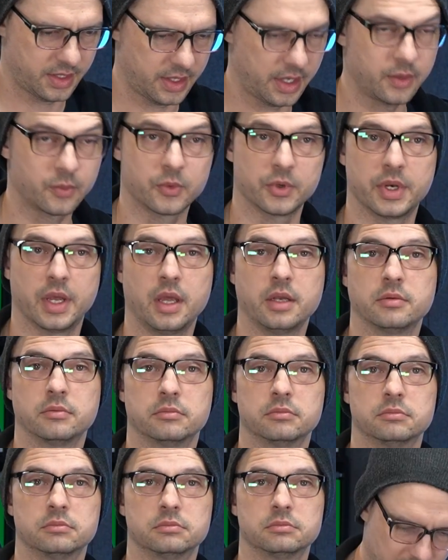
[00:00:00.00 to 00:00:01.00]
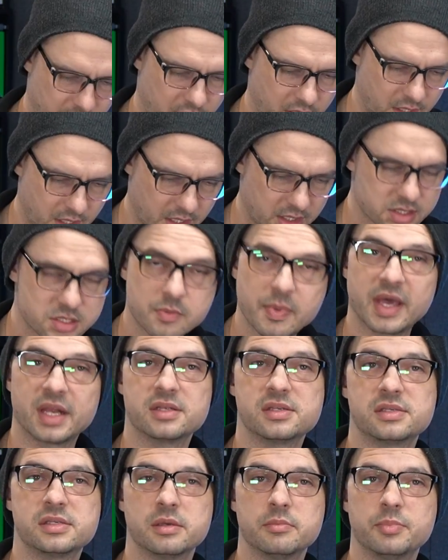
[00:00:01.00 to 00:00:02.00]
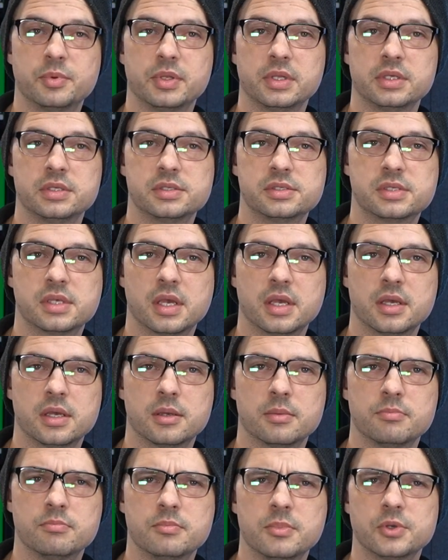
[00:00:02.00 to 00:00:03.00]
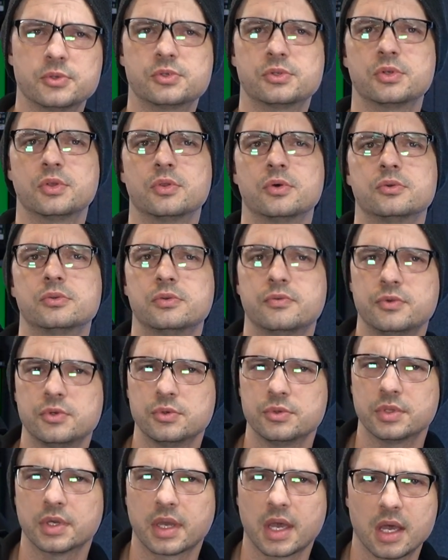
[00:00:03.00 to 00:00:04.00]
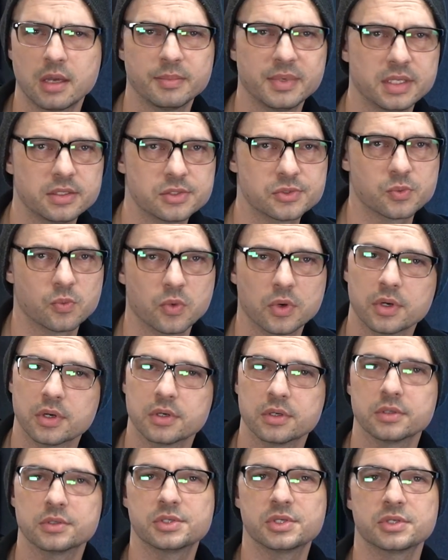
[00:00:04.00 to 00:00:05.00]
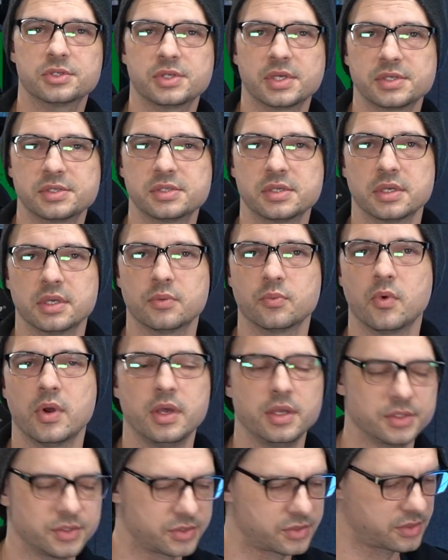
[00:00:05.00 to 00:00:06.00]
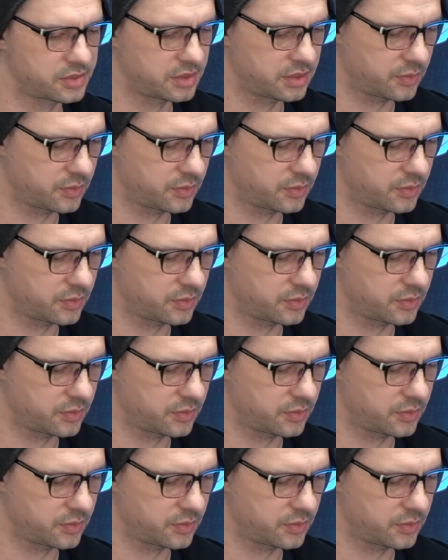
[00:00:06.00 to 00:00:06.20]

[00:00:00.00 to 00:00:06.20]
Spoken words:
And we're done. It's about as simple as most of those of you in the comments were suggesting it was.